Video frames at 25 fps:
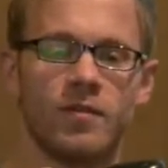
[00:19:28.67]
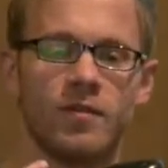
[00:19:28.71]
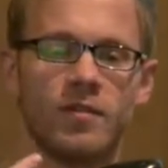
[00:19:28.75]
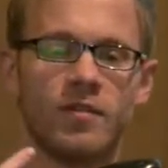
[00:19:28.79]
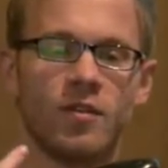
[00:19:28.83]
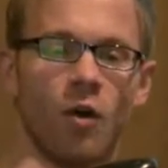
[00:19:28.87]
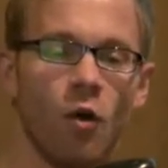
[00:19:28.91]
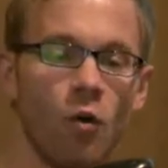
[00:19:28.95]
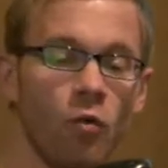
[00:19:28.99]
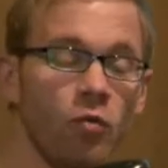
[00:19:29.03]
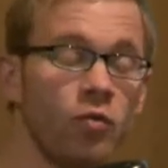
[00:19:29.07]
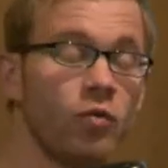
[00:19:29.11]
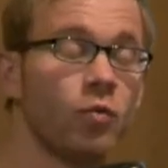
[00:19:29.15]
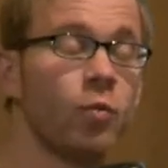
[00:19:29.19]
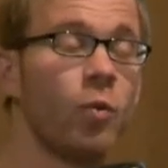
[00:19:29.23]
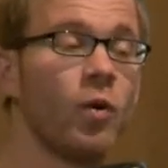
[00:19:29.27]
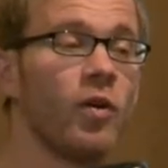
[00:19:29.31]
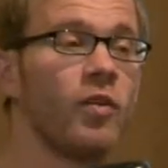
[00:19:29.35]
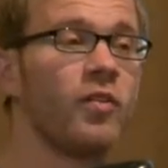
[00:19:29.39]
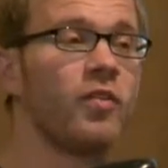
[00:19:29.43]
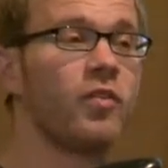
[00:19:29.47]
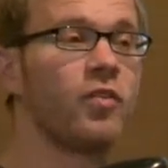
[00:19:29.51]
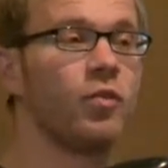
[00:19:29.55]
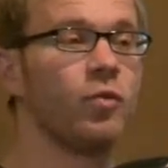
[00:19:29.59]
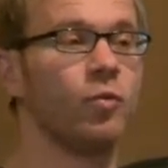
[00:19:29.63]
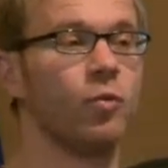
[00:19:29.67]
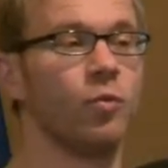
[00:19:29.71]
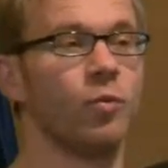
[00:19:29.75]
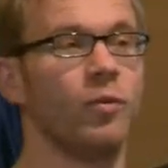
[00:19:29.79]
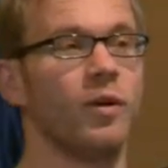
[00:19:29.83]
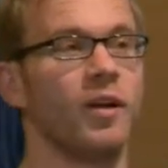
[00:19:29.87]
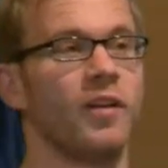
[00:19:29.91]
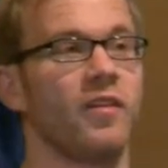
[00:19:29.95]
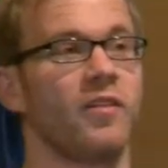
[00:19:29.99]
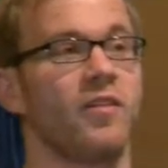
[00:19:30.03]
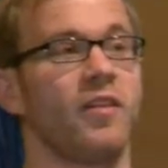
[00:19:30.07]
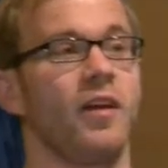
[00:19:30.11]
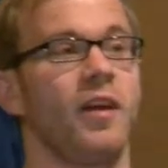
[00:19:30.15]
don't want to,
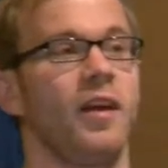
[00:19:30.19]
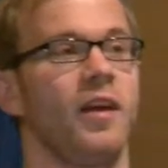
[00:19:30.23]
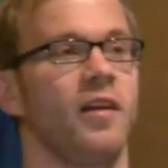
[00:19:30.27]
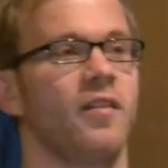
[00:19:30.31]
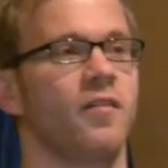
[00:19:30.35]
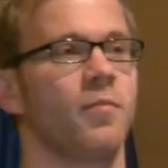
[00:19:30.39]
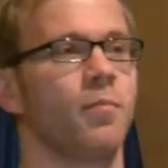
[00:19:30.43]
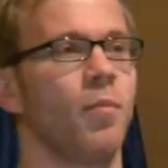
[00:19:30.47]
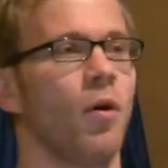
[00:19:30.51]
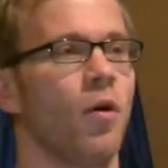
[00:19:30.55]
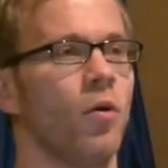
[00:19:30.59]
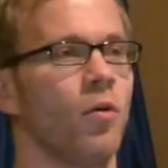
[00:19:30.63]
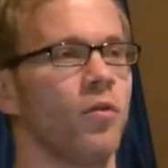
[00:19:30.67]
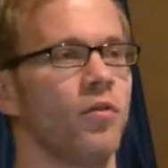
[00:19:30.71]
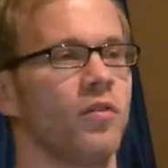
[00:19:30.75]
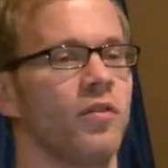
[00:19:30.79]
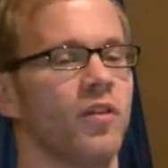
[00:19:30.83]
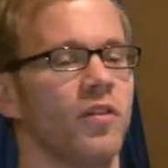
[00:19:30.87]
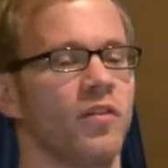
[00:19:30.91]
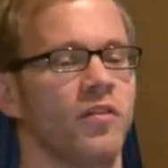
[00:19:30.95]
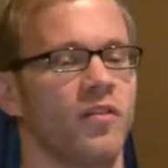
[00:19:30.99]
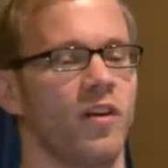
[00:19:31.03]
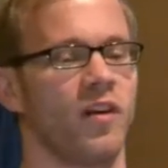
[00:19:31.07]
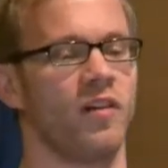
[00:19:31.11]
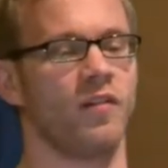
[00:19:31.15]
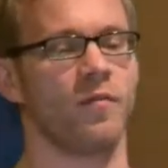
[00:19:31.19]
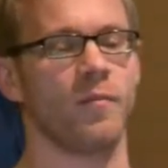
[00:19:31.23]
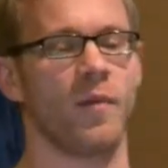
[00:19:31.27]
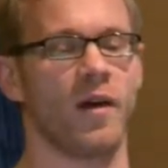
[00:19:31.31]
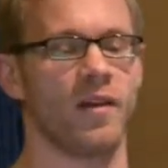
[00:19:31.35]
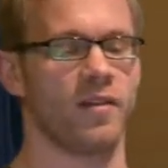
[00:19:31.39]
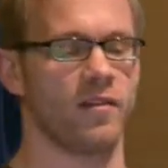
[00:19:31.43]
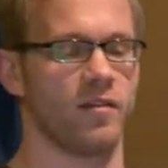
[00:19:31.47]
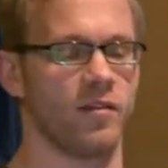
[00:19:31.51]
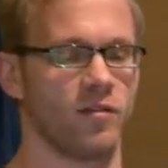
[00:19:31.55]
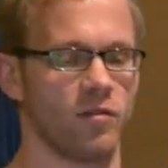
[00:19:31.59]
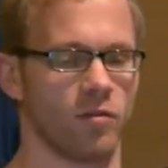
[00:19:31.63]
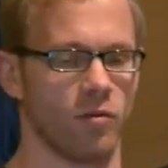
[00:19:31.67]
let's say, expose the save
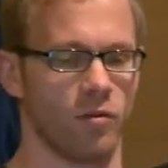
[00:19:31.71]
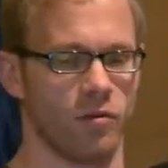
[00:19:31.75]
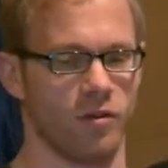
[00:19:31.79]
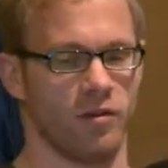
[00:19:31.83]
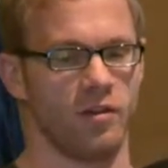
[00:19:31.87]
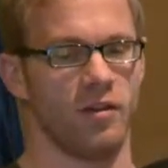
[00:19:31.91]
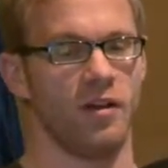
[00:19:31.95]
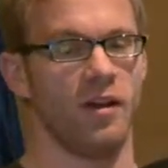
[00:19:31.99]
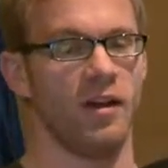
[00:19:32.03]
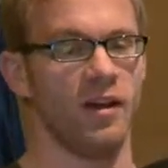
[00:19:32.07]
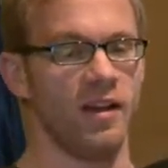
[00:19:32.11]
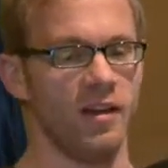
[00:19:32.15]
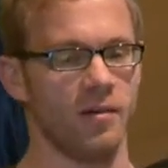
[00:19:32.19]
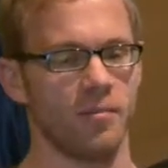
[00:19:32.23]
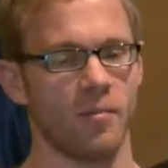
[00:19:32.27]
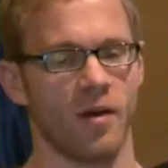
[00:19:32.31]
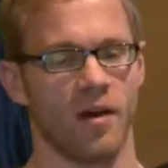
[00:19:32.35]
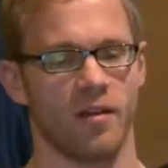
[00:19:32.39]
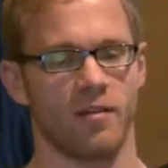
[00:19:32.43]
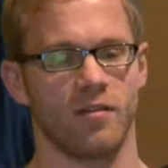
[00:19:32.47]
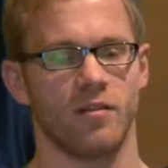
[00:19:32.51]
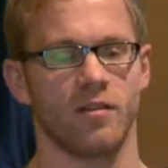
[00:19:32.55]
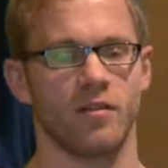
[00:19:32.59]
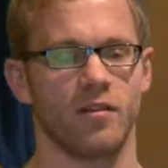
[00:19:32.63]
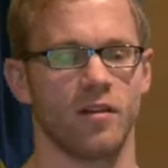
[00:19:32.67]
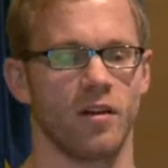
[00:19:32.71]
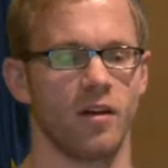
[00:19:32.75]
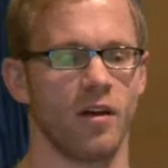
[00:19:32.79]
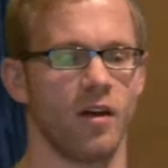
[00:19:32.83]
method or the delete method,